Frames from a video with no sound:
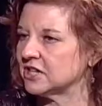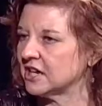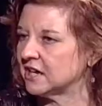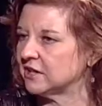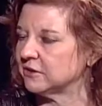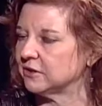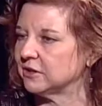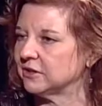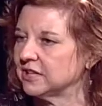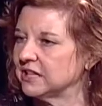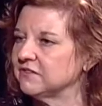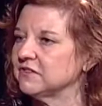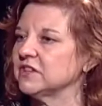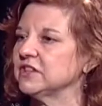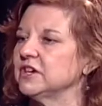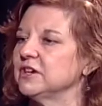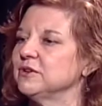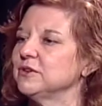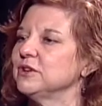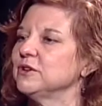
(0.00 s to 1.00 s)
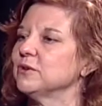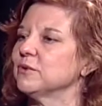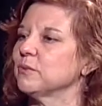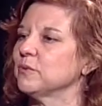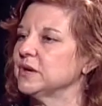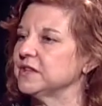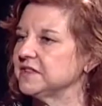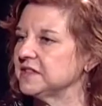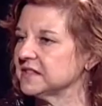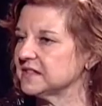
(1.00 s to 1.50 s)
general, even though you're
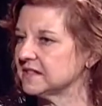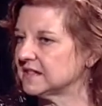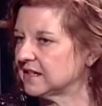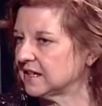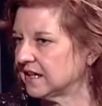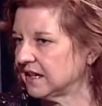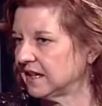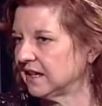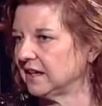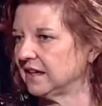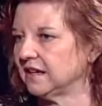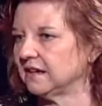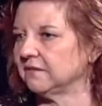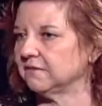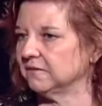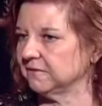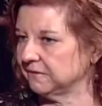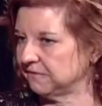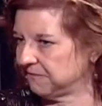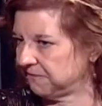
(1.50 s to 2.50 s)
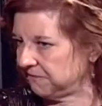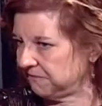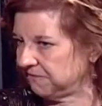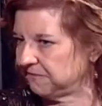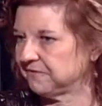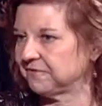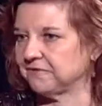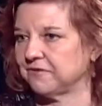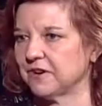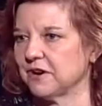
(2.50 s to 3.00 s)
with the city
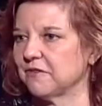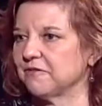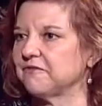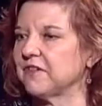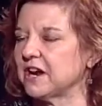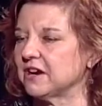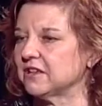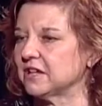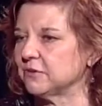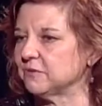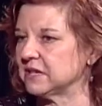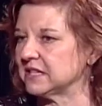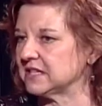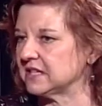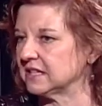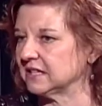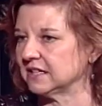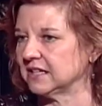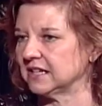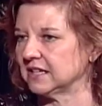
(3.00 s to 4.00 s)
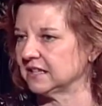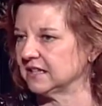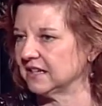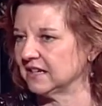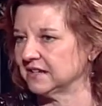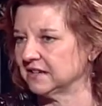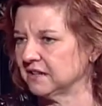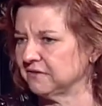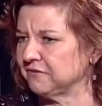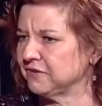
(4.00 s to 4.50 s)
for fairly recently,
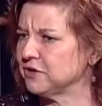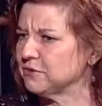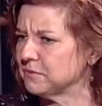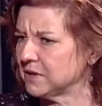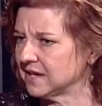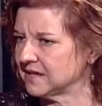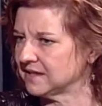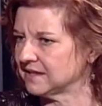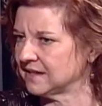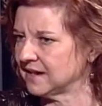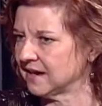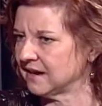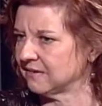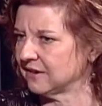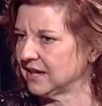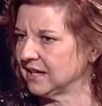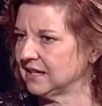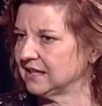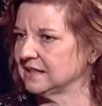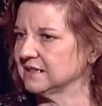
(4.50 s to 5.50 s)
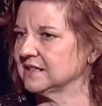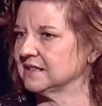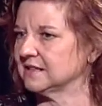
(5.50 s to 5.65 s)
a few months now, right?